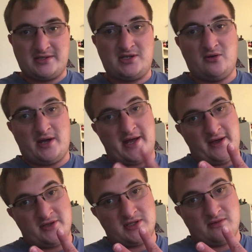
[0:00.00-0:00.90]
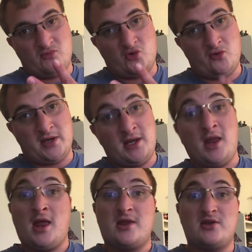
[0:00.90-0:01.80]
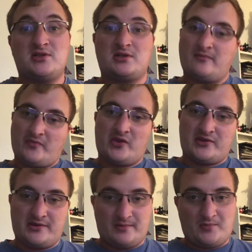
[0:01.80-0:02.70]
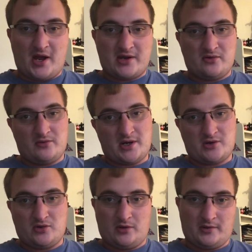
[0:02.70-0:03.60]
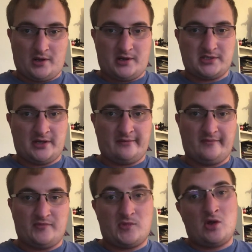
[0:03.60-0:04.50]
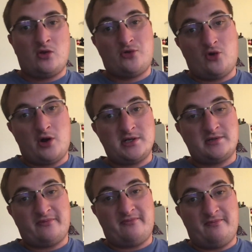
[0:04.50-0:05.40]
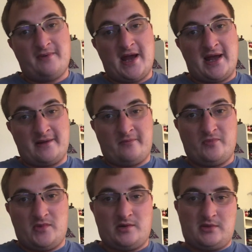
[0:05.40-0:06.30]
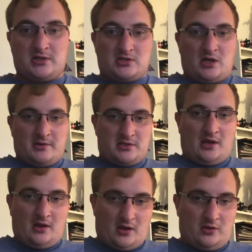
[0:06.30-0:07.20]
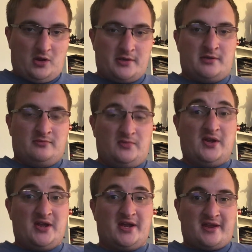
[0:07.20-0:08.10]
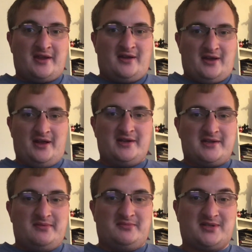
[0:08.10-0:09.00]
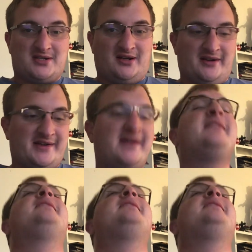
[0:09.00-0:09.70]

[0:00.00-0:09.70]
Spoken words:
2 L's in the movie. There's Raccoon and all that stuff. Thor's fat. You can tell me today. I like him big. I like him chunky.